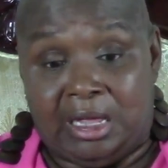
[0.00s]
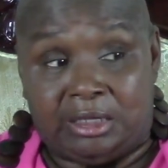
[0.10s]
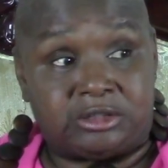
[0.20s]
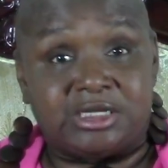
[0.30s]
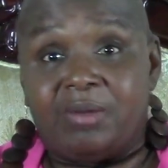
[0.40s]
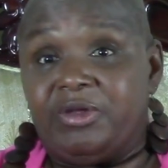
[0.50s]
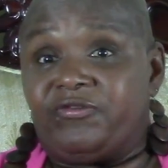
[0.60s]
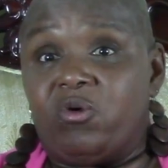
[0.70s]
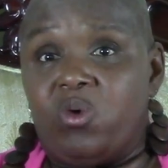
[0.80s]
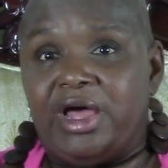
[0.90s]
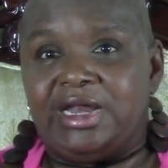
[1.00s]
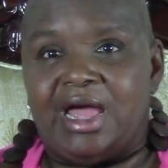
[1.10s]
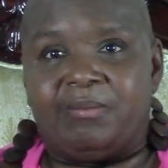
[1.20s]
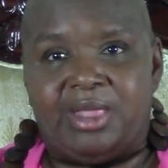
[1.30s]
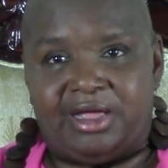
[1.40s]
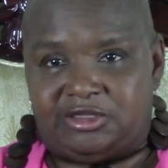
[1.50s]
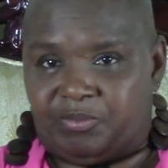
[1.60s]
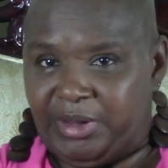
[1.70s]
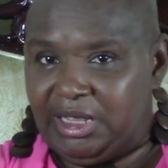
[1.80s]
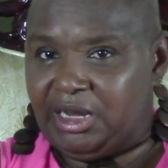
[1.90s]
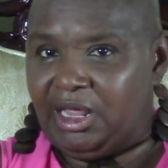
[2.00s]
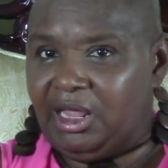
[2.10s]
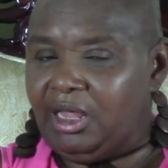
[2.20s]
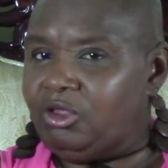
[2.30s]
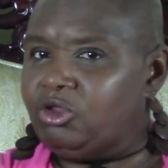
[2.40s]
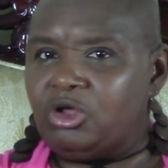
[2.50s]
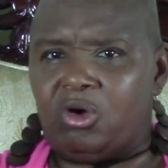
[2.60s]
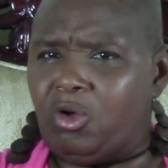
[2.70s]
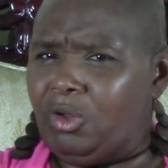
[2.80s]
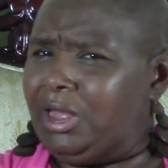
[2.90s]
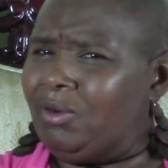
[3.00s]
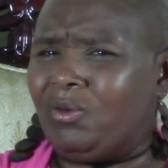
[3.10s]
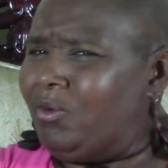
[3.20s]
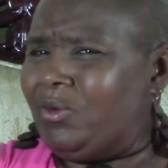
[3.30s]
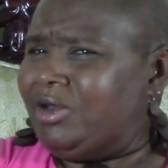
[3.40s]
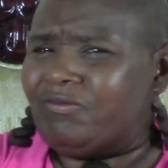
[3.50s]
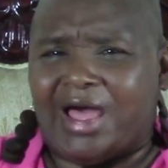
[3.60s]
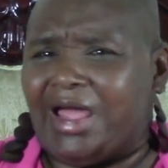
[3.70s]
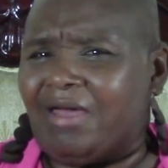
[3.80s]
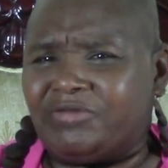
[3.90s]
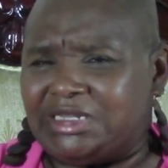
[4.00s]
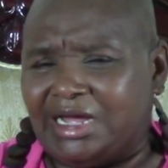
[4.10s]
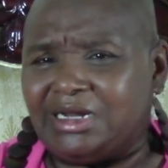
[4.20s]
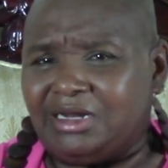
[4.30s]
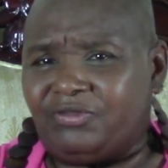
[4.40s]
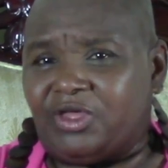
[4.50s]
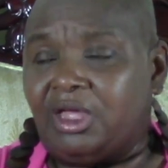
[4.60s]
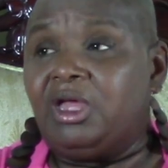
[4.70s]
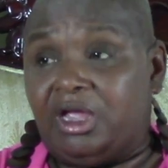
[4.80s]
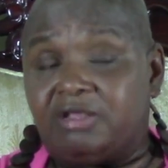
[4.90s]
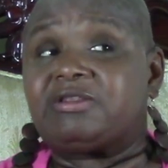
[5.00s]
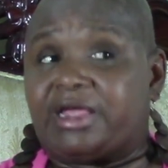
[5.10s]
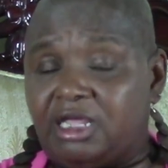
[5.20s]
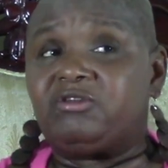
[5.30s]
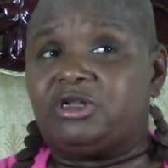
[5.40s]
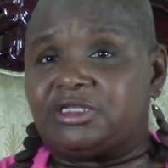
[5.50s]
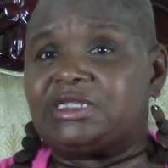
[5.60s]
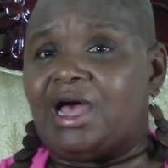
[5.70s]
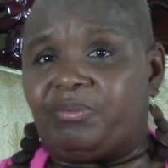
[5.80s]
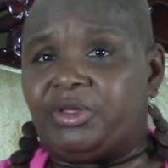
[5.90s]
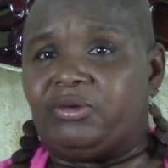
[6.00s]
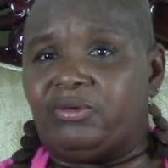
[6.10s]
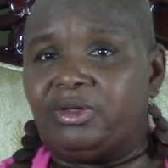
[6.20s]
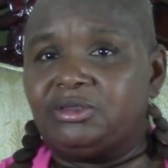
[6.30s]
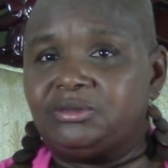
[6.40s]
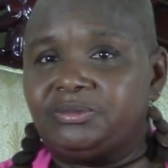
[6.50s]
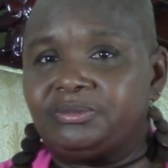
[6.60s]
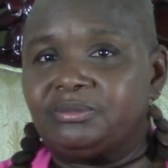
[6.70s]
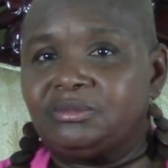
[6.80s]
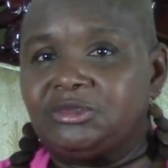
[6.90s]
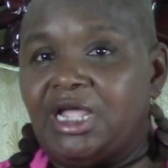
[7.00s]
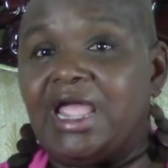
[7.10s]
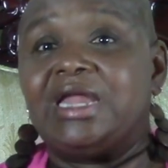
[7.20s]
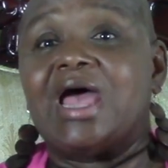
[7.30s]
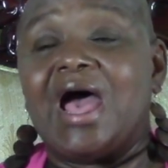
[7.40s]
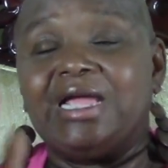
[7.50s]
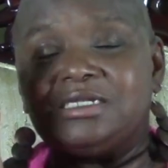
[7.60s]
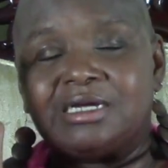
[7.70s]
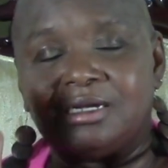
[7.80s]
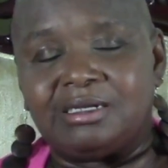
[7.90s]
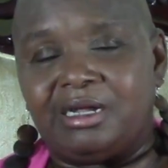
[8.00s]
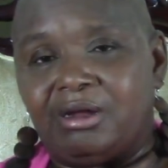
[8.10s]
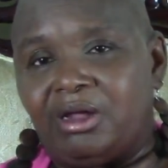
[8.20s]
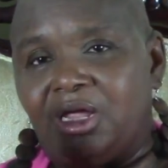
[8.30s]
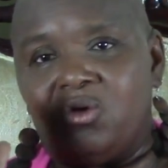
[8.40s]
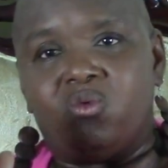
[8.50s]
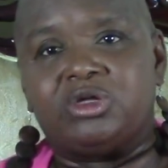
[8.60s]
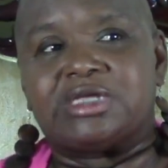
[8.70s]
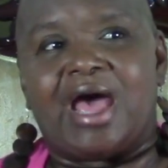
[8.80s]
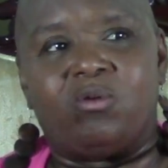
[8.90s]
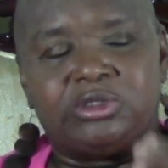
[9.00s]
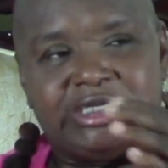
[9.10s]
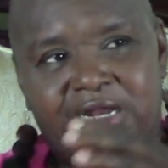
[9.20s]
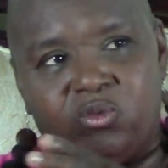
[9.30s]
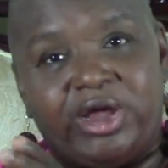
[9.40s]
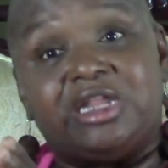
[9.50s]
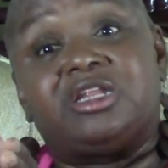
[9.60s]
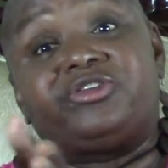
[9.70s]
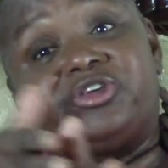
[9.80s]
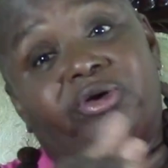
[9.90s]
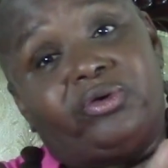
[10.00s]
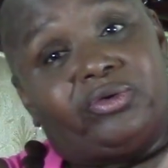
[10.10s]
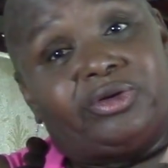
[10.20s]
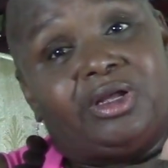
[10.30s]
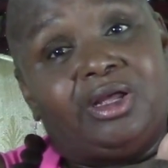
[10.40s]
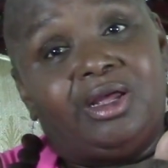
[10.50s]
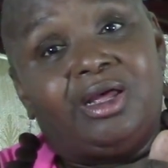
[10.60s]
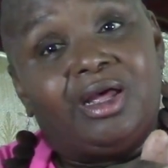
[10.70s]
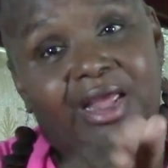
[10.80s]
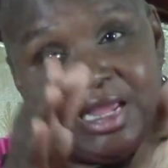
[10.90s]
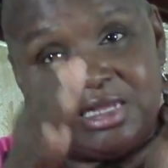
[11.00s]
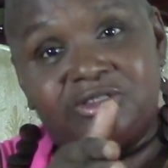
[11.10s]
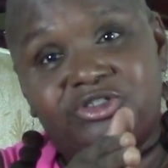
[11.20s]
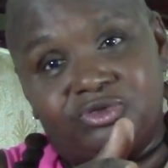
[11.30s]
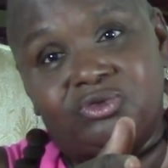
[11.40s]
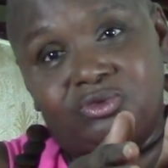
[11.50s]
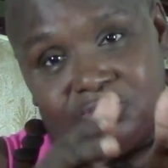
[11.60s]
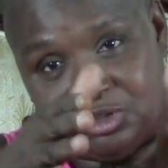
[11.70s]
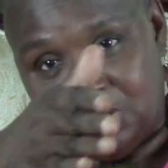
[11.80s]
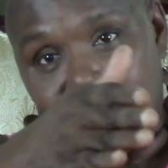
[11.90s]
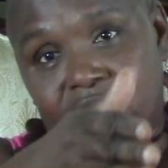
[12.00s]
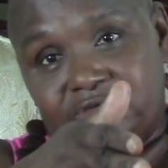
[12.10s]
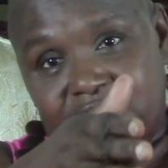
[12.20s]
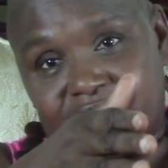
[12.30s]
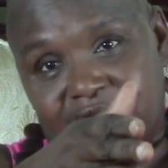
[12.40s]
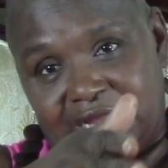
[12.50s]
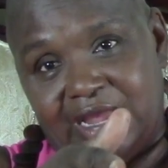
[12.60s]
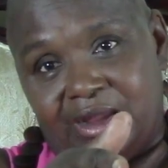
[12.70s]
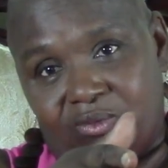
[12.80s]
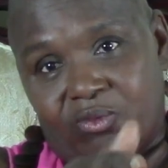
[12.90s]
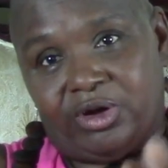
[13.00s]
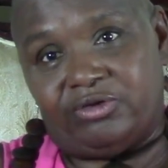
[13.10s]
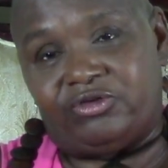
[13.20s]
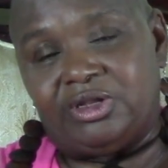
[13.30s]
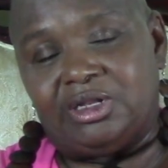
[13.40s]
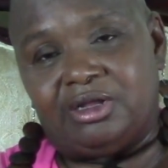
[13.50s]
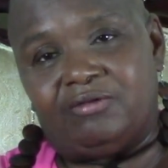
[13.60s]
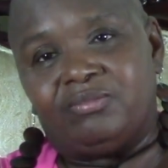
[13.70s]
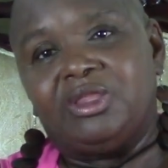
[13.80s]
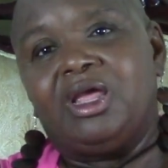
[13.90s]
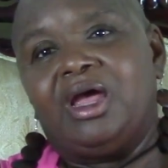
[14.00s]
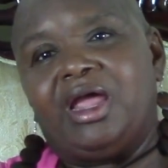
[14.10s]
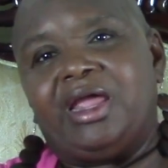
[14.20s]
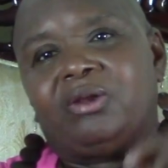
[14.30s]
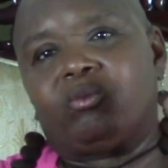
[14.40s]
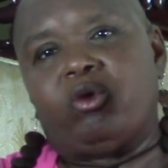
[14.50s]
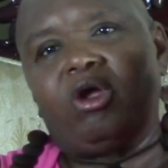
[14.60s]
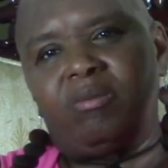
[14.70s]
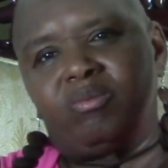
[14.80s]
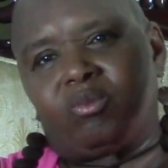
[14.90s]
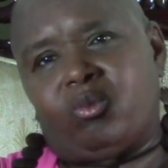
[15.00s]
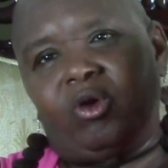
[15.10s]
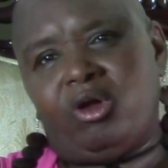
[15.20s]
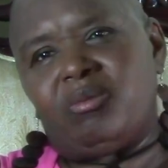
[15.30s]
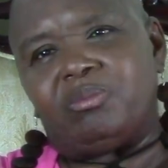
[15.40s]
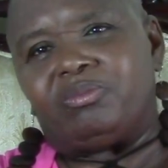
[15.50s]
stop me for what? I'm not speeding. You know, what if I haven't done anything? It's like, he's going to stop you. And I declare, I was getting ready to turn go to the gate where she lived, and I